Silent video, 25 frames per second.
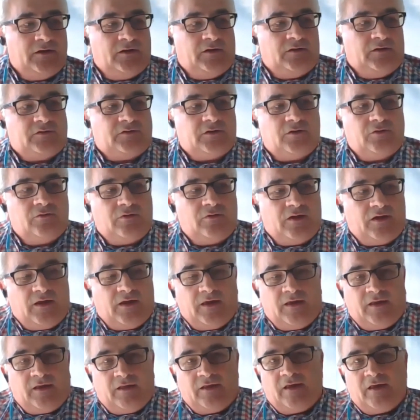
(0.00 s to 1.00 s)
So
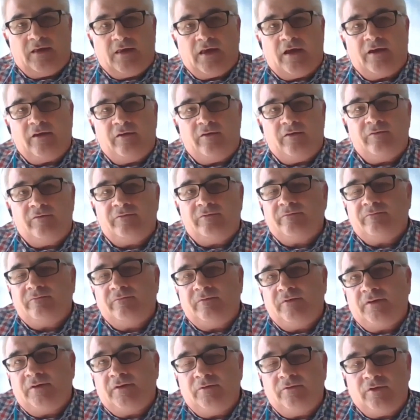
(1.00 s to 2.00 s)
it gave
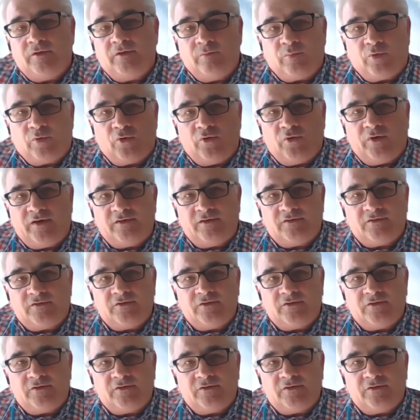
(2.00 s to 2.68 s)
the employees